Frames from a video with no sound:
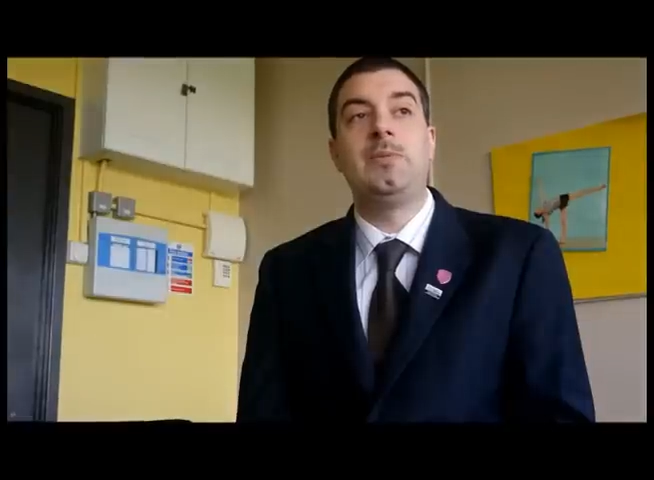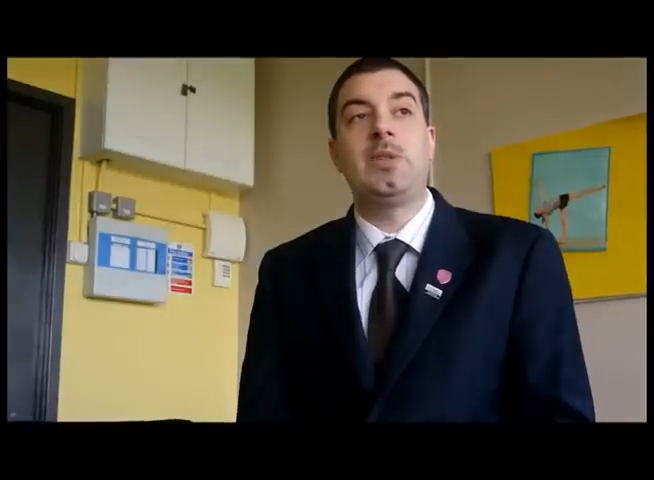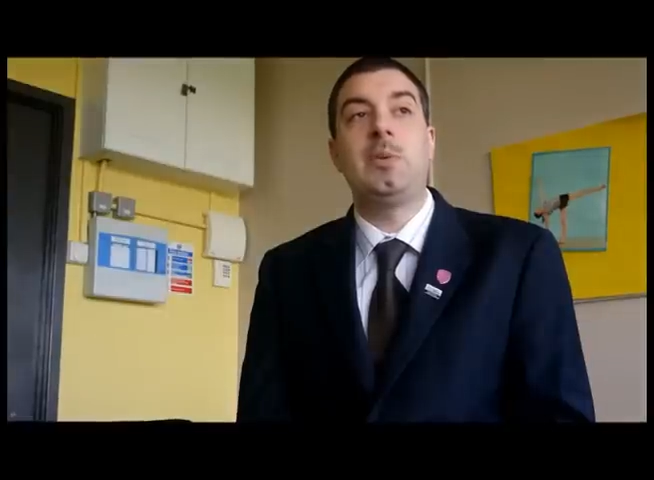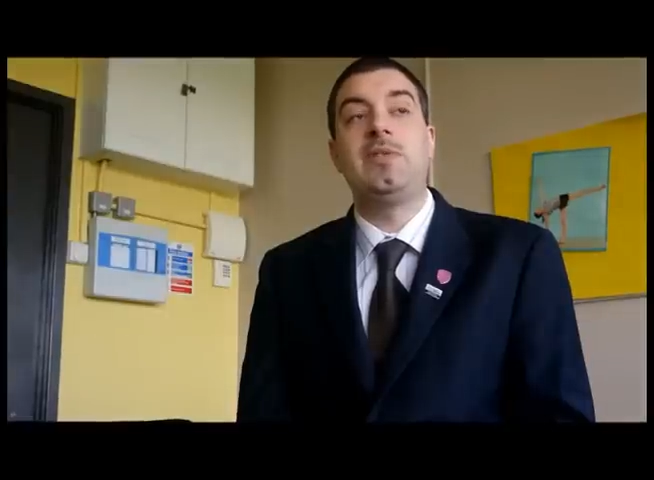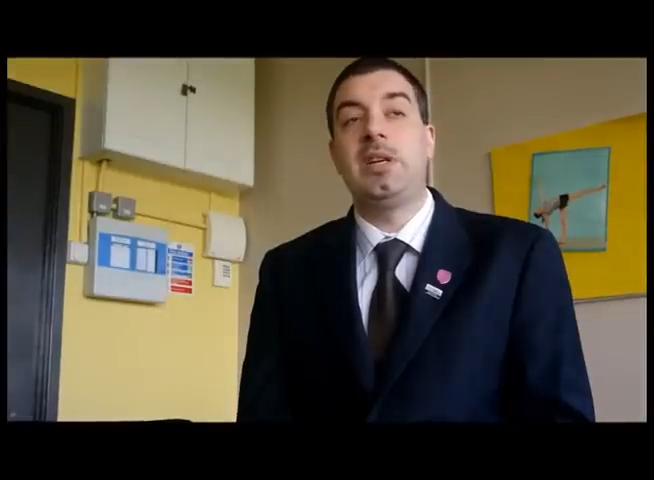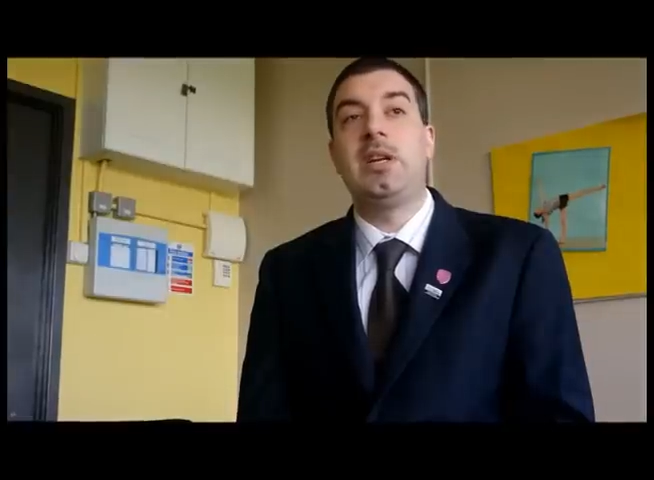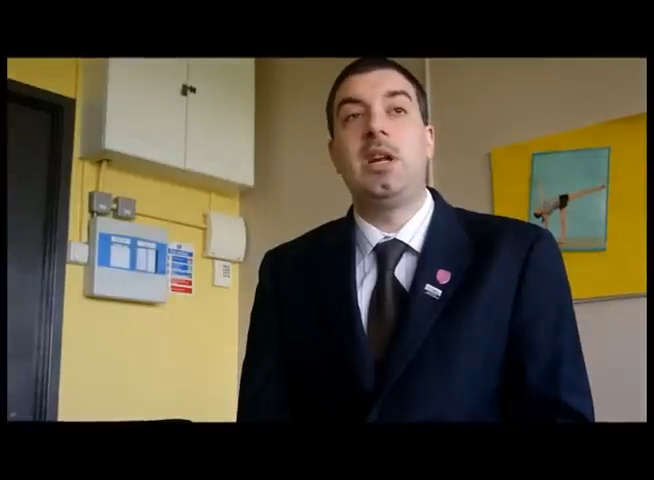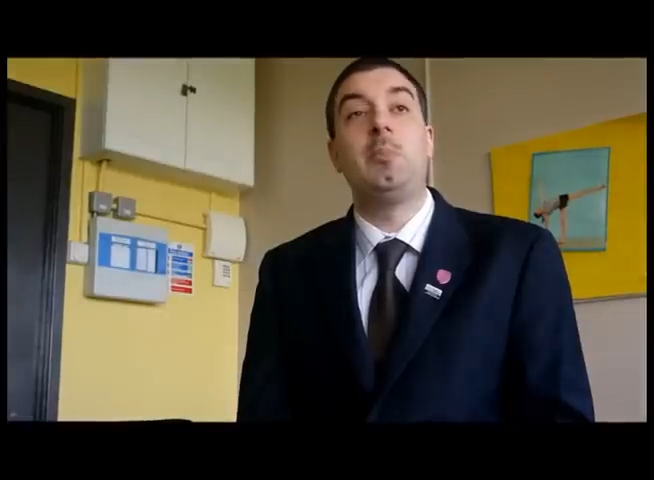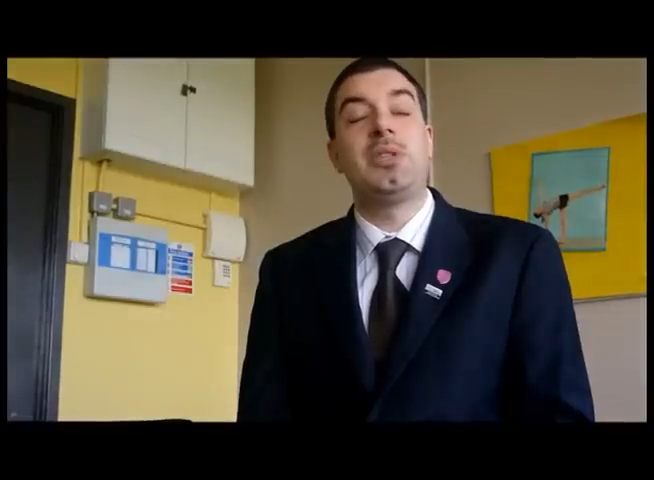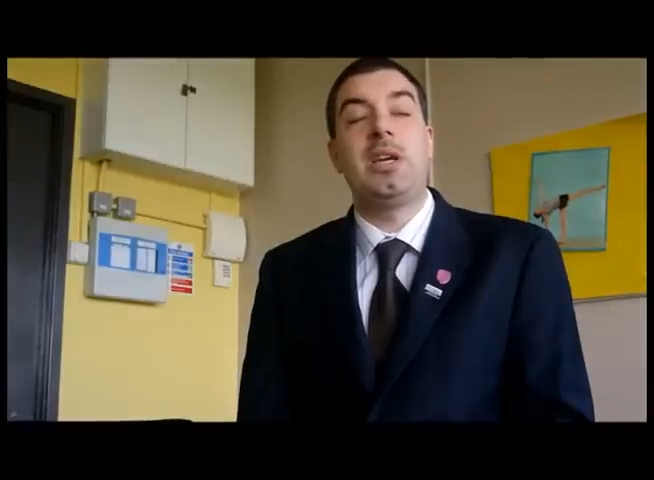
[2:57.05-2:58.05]
So we've seen an
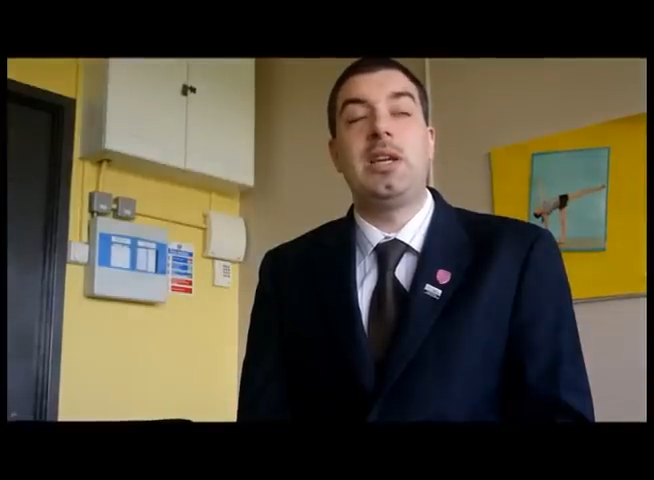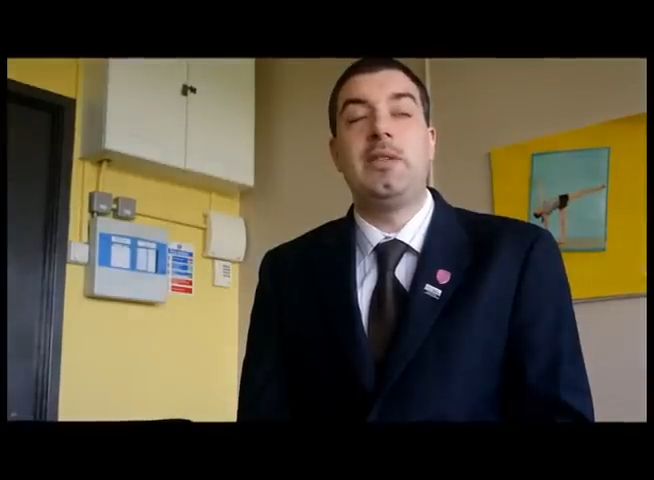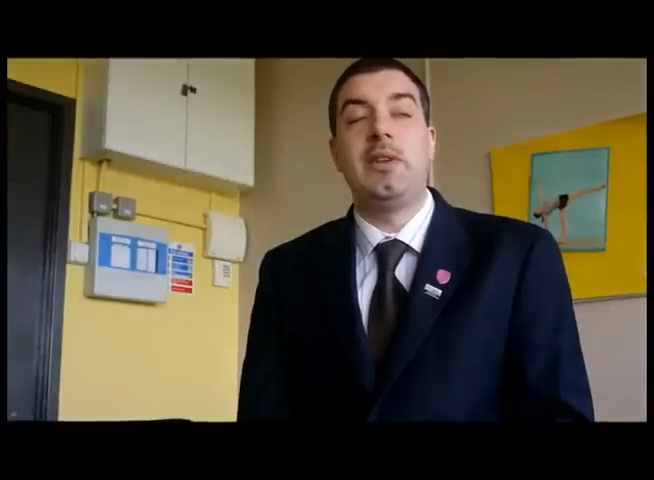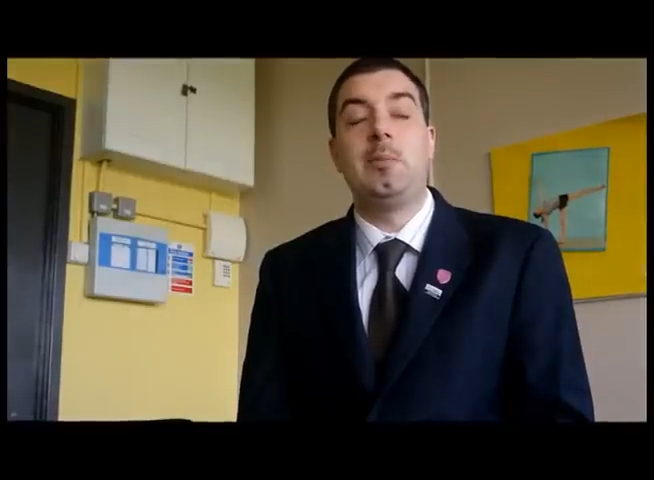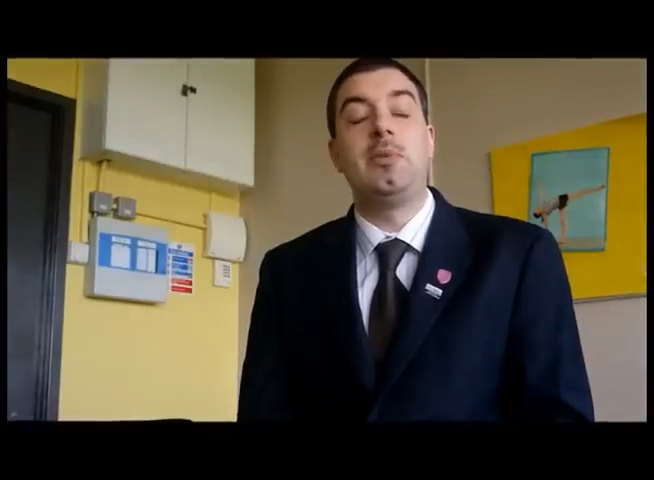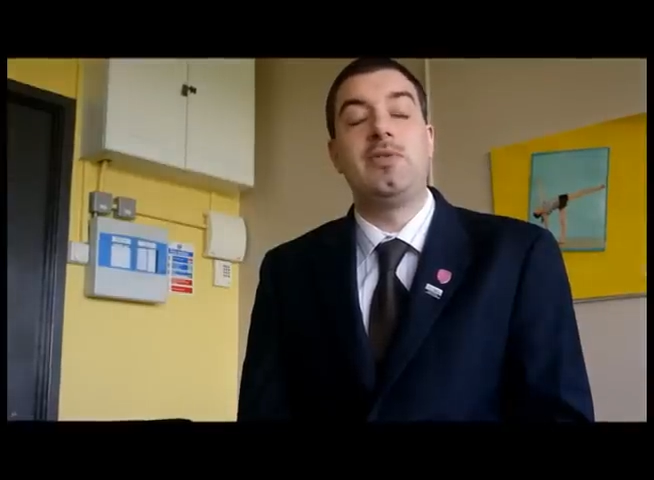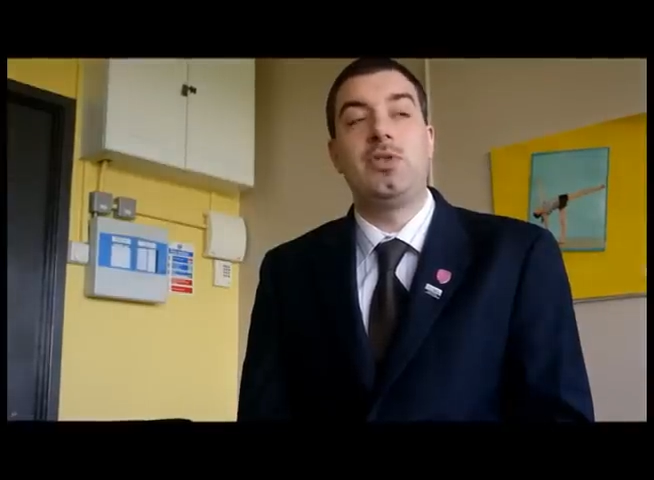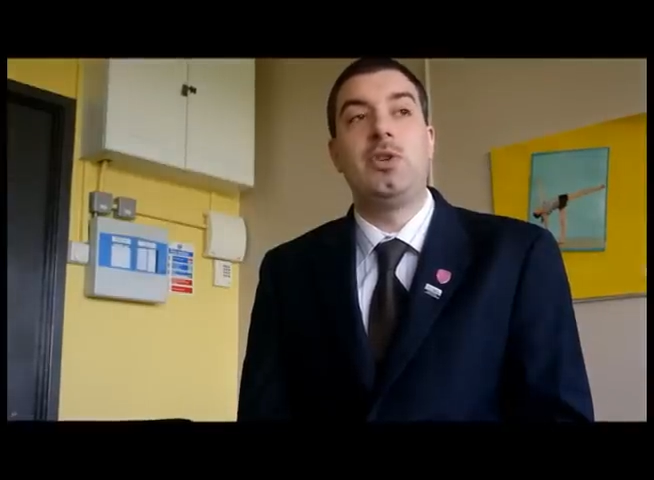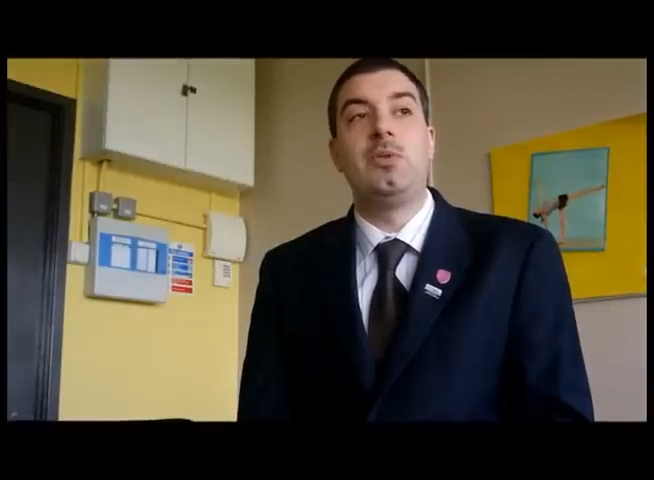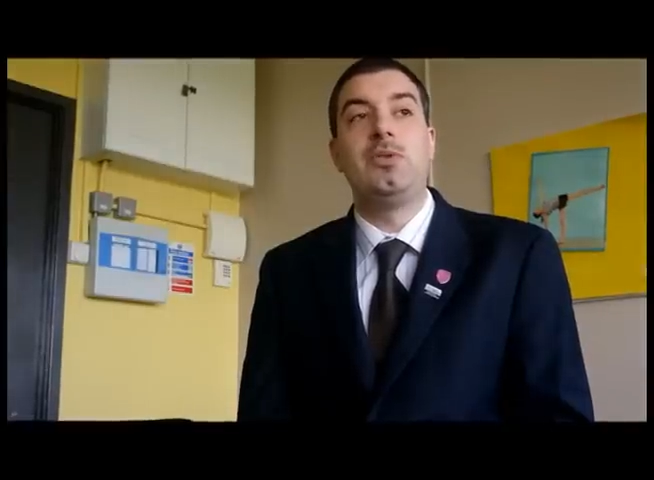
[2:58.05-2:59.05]
uptake in the number of
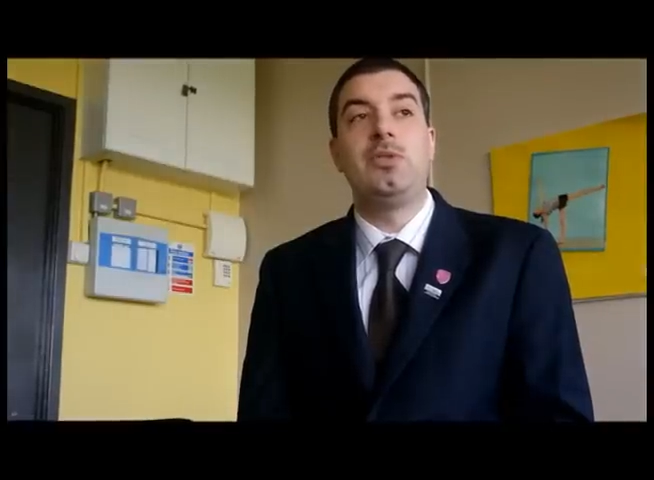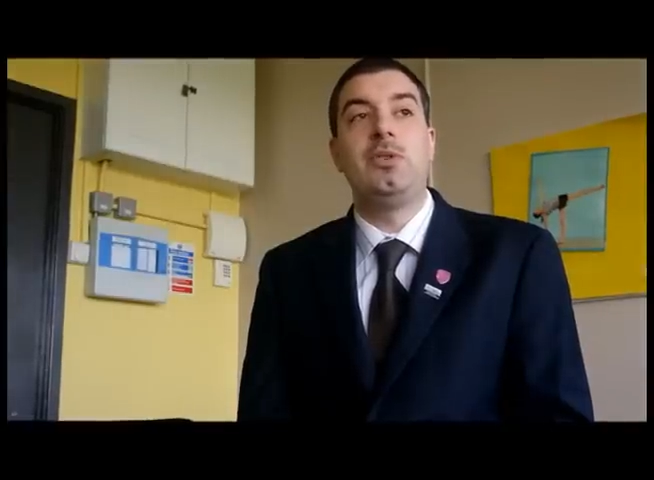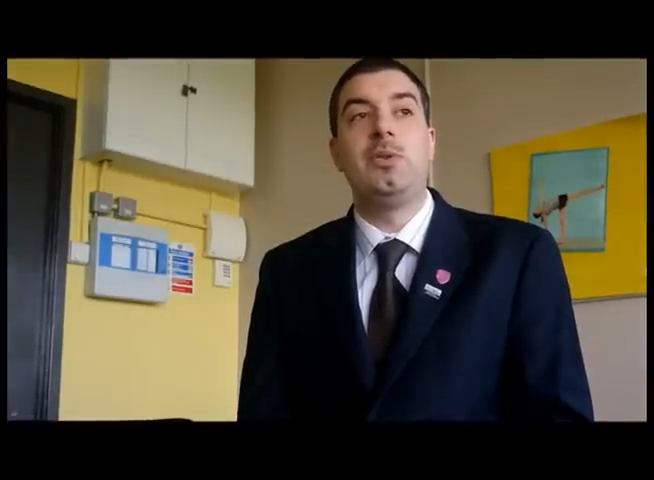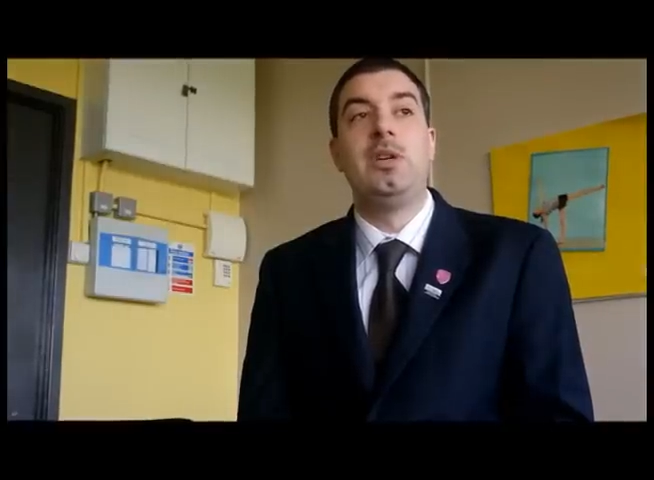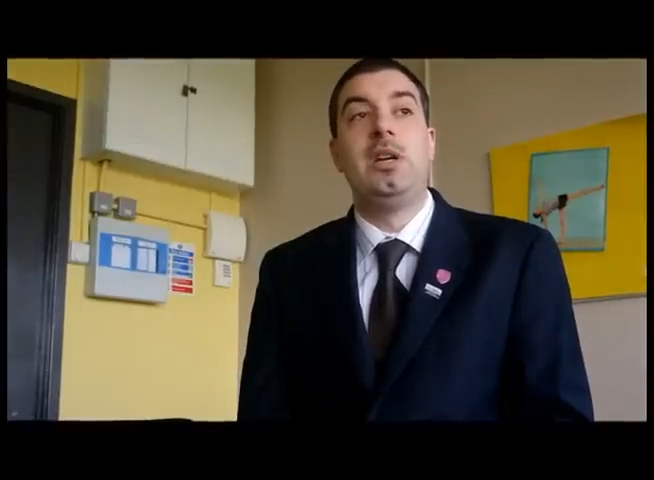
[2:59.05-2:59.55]
students who